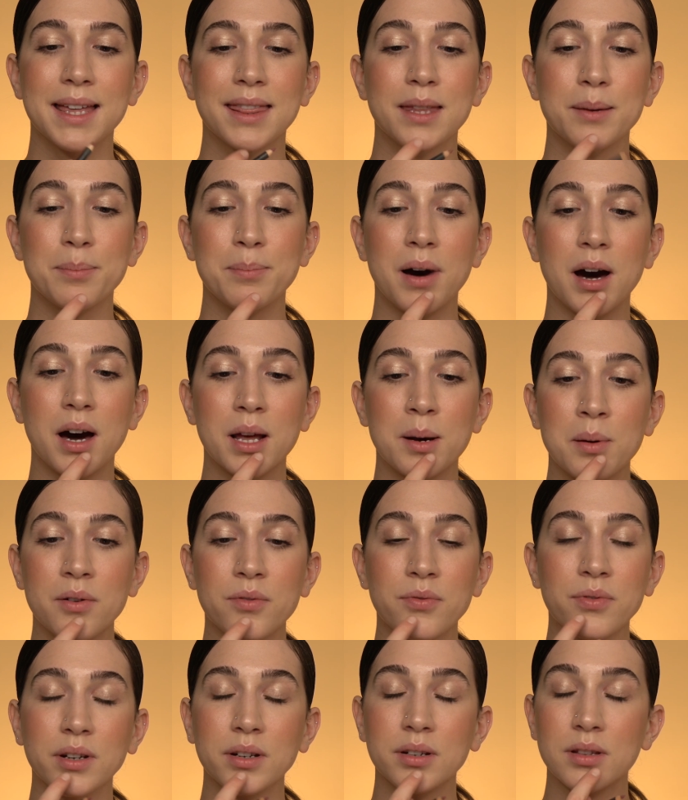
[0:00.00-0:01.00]
bottom
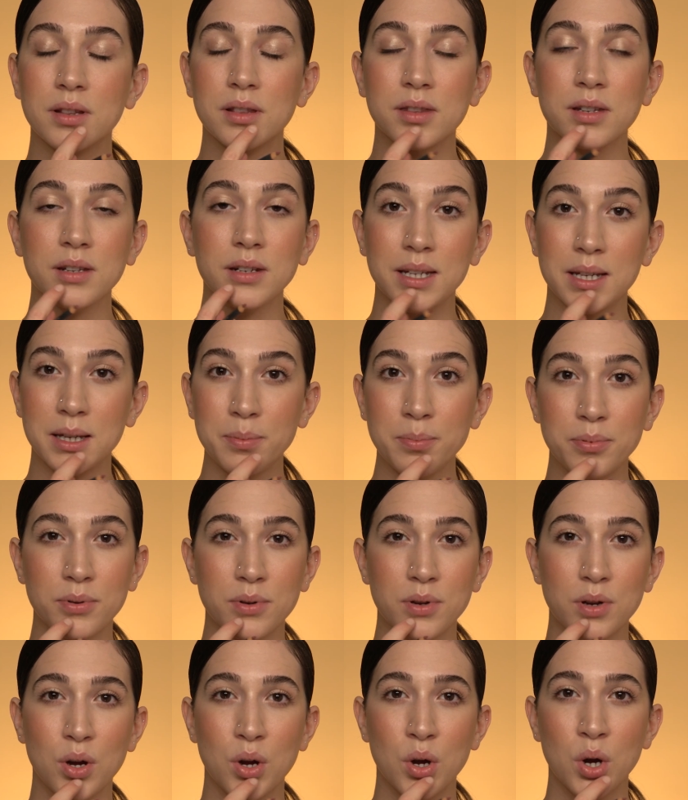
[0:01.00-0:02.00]
of the lip
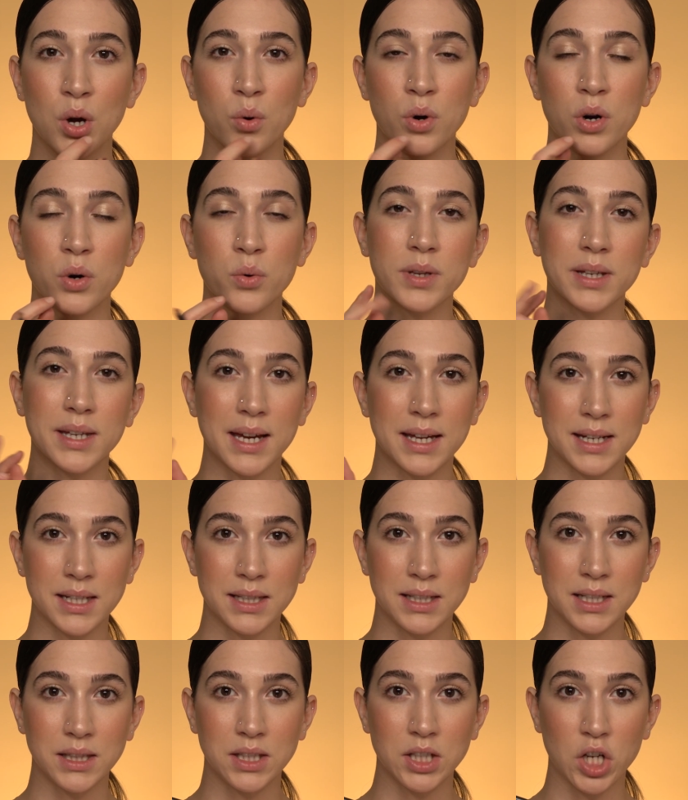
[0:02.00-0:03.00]
where we kind of did
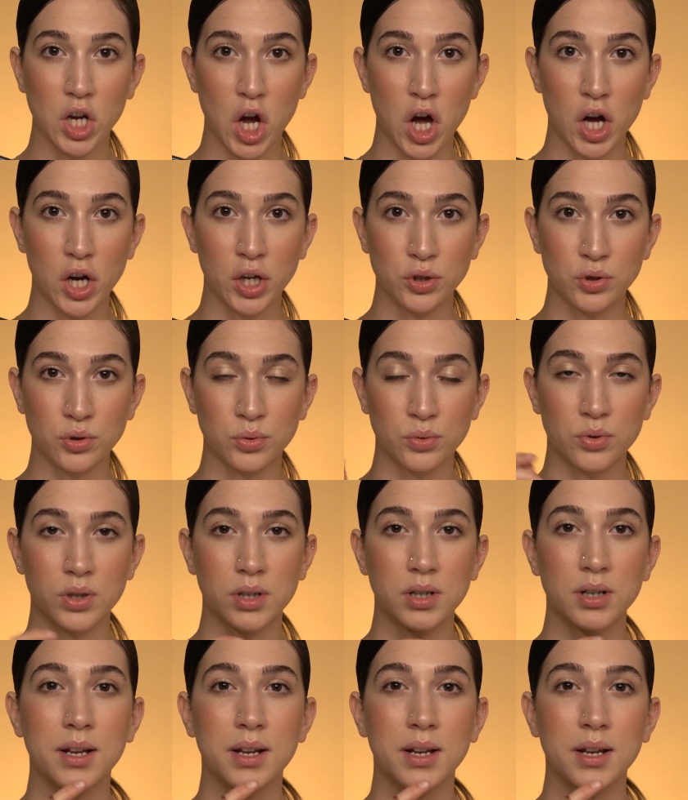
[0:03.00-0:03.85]
the contour,